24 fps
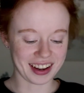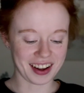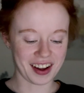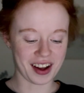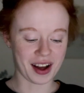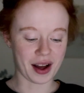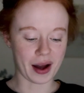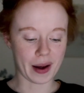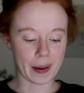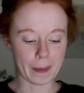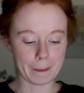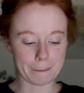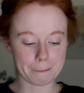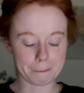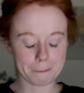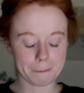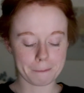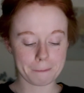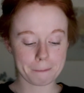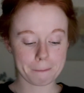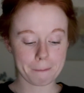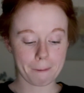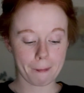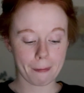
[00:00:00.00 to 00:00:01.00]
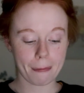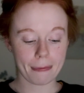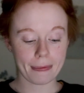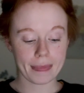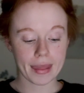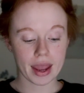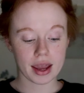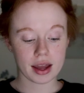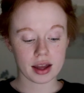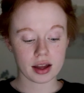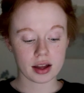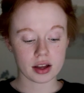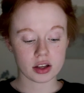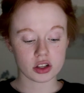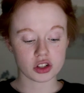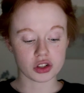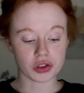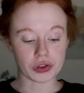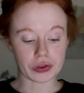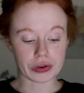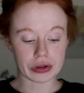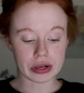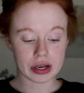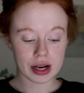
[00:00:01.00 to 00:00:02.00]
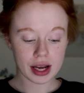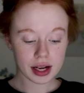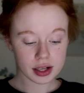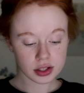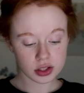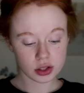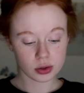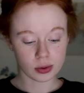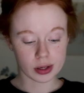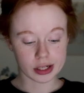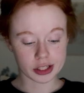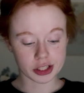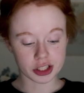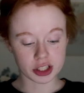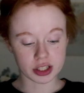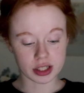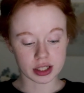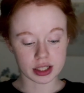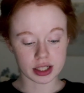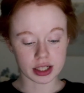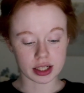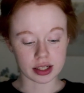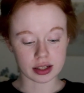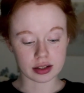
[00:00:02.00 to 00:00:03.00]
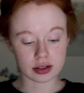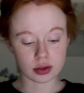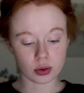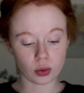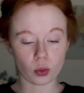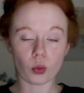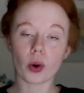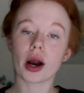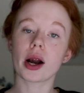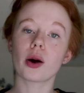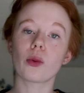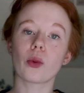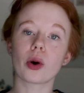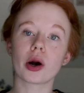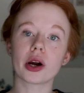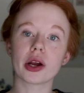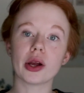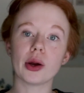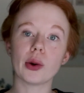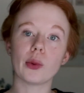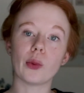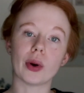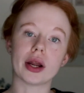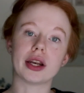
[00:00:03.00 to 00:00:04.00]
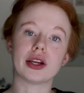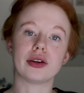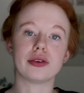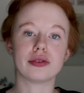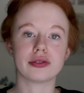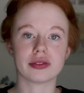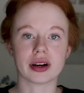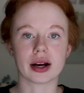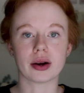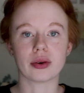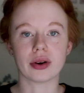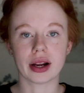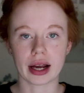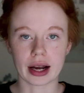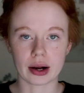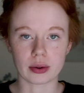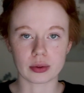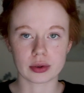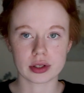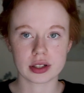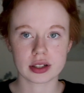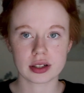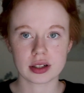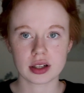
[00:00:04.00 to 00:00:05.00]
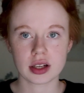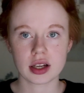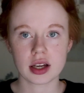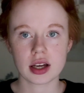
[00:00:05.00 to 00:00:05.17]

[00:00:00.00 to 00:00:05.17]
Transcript: So the next question is, where were you when you found out?